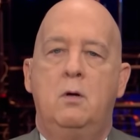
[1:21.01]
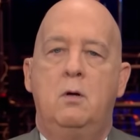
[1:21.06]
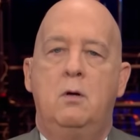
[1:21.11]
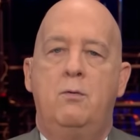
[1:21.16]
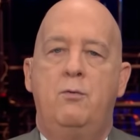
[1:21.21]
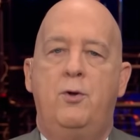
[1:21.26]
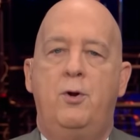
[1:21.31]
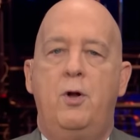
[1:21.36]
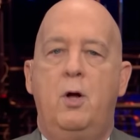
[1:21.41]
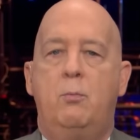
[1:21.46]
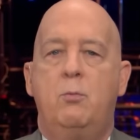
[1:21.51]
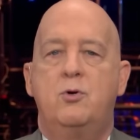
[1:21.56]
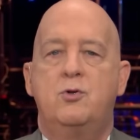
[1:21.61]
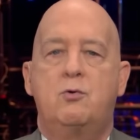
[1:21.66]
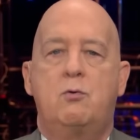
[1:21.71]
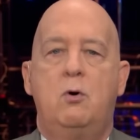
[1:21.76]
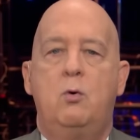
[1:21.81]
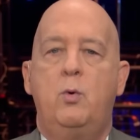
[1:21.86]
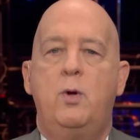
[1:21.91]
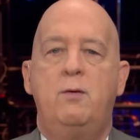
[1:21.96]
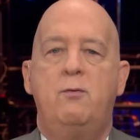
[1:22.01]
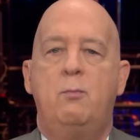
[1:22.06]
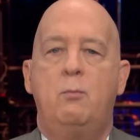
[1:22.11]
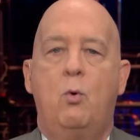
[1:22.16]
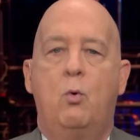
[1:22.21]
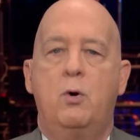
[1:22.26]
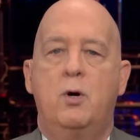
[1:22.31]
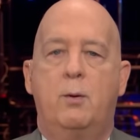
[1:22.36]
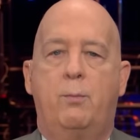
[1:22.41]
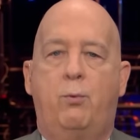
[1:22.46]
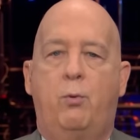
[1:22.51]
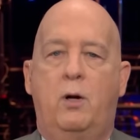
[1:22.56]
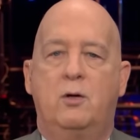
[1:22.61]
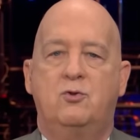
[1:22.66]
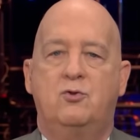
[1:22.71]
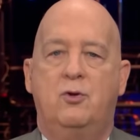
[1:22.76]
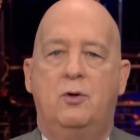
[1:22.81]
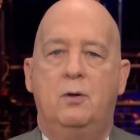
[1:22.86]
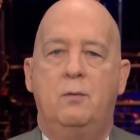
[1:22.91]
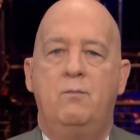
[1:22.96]
the numbers grew even more
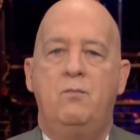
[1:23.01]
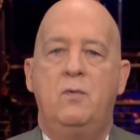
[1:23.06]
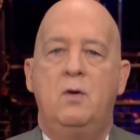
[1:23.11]
depressing.